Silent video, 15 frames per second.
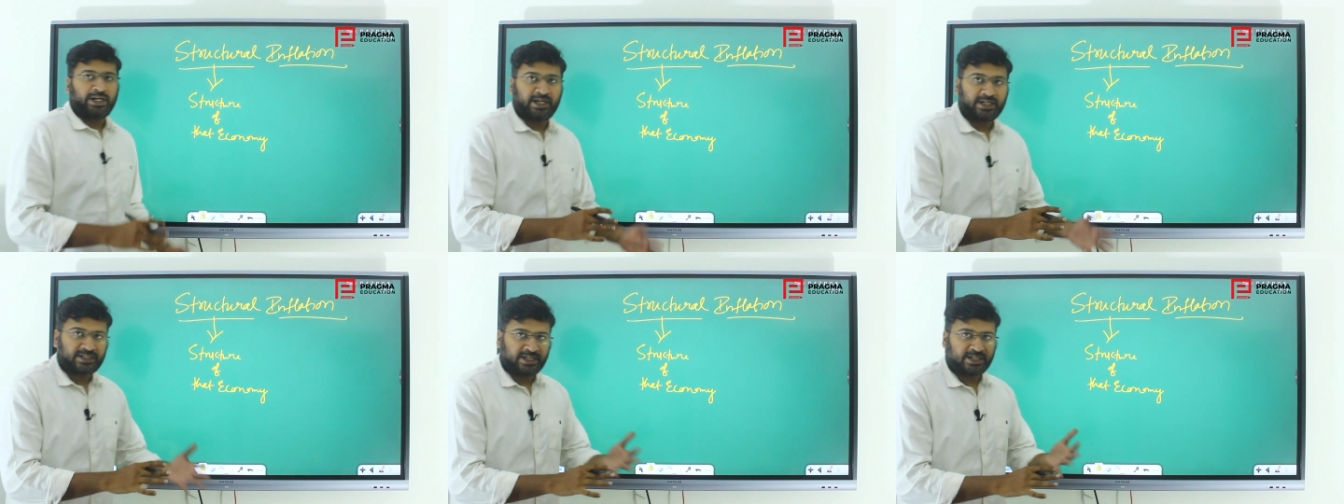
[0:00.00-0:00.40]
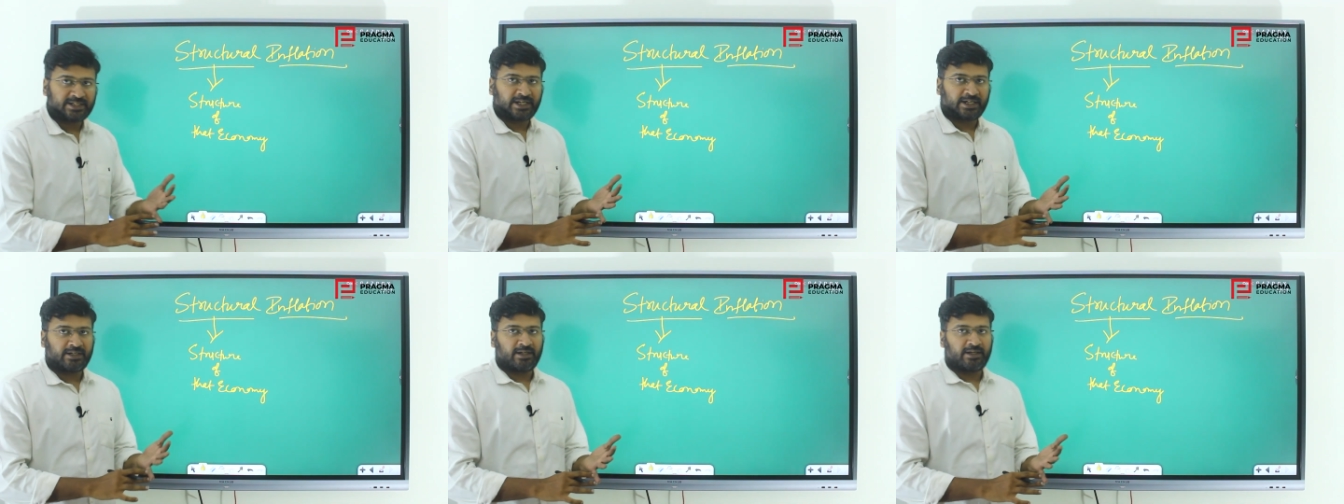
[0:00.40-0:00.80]
industry
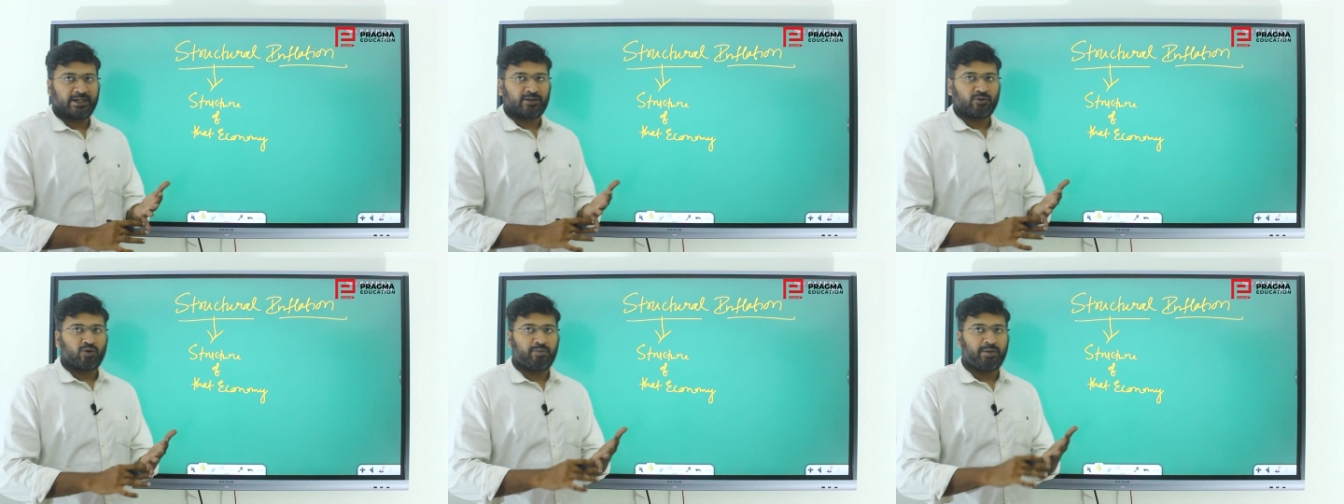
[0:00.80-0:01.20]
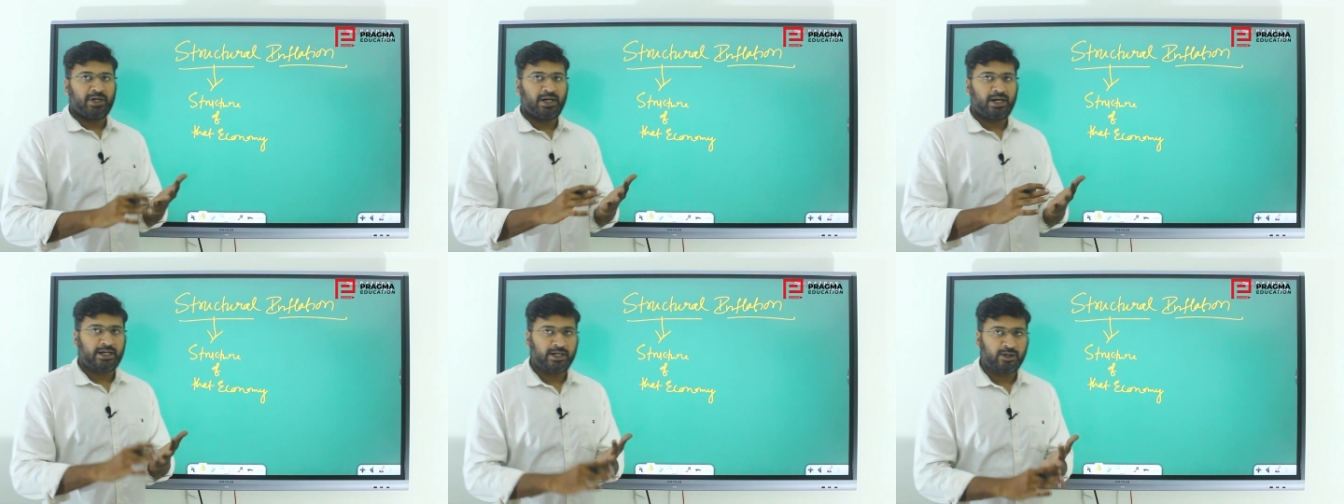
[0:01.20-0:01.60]
sector, it could be
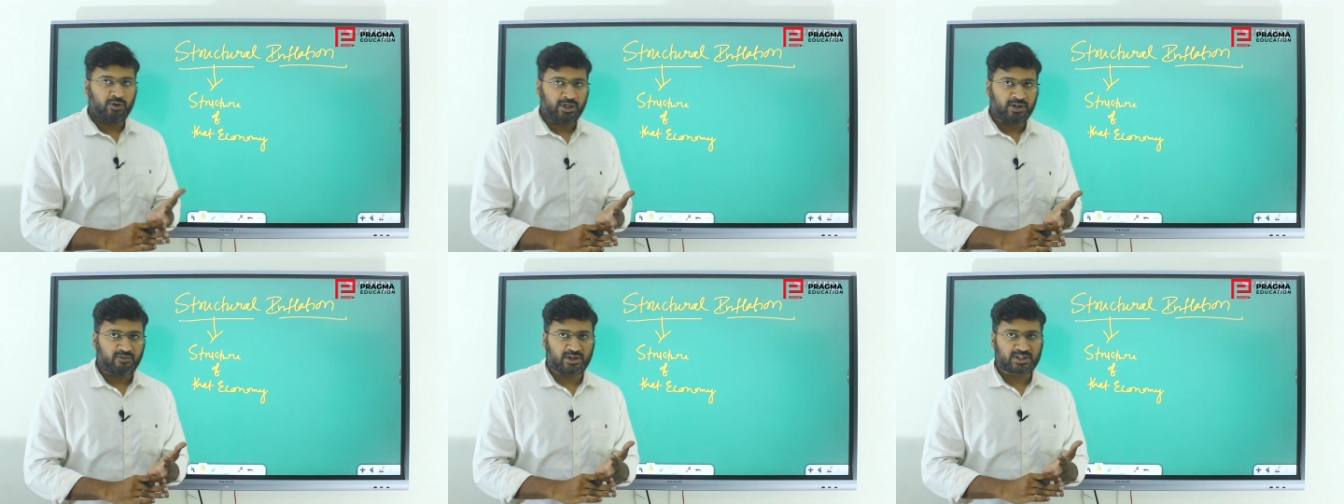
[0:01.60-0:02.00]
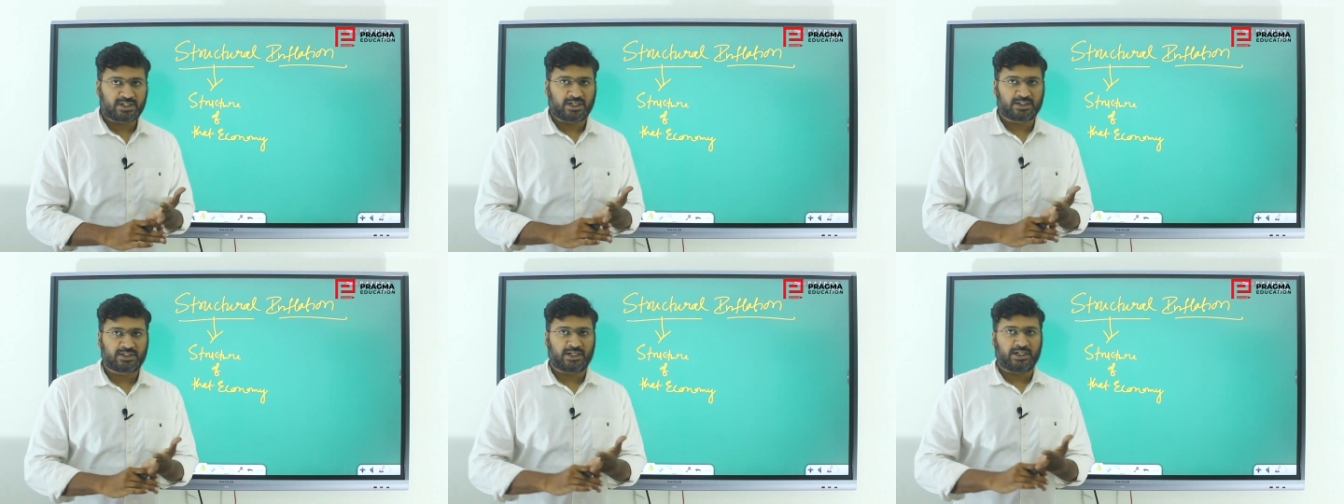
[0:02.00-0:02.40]
relating to
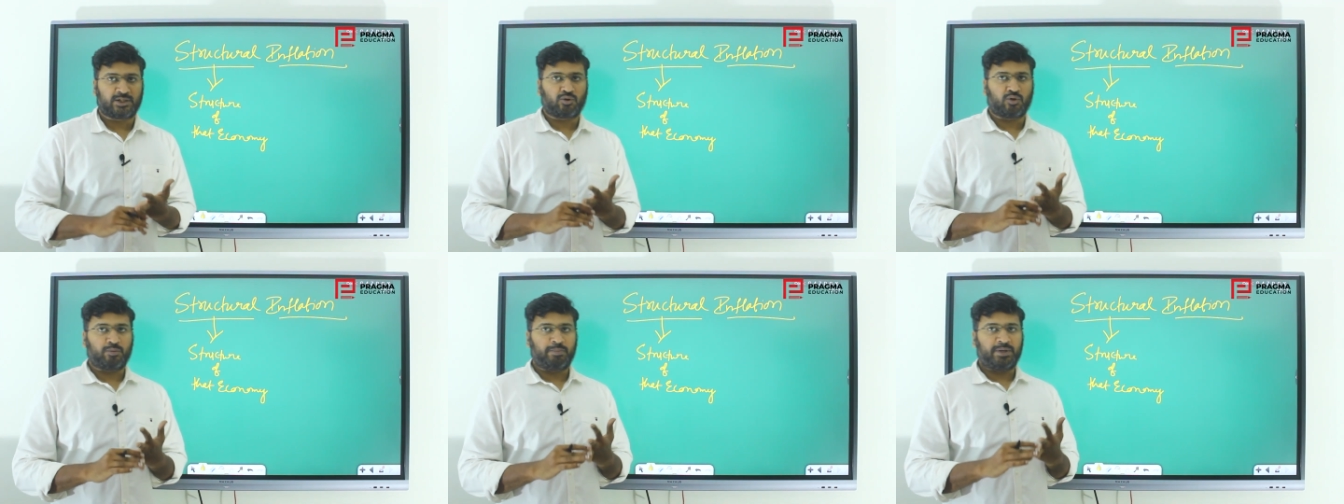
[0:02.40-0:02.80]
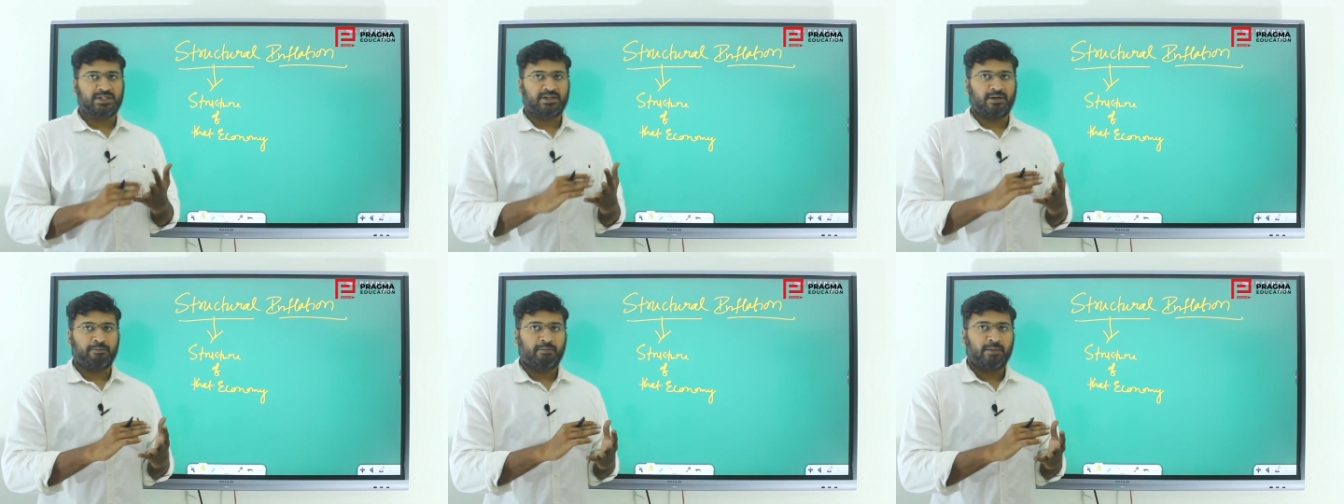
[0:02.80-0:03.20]
infrastructure, it could be
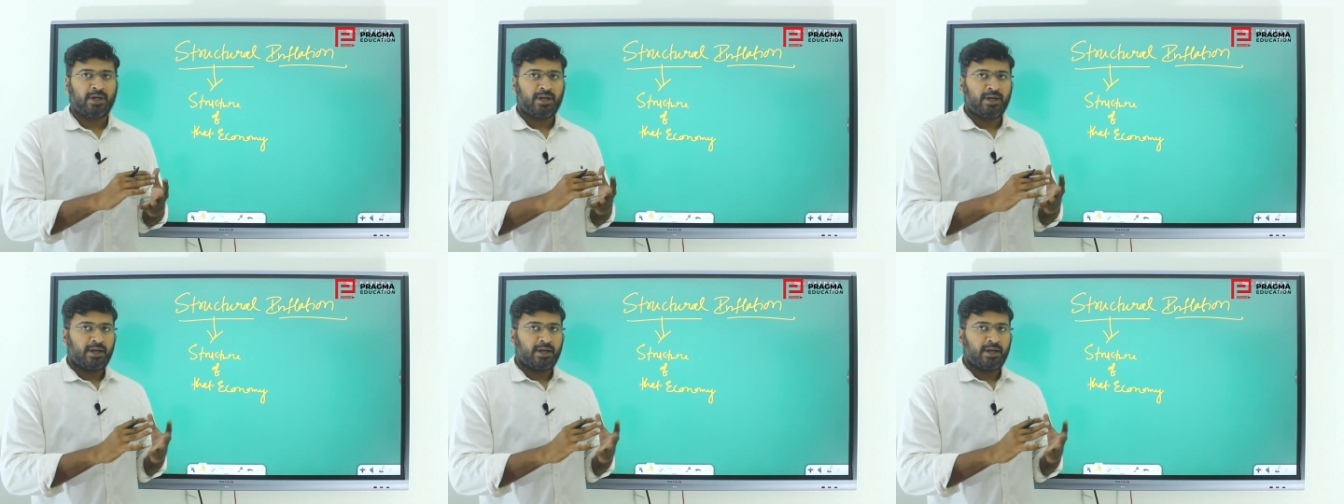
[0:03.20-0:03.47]
some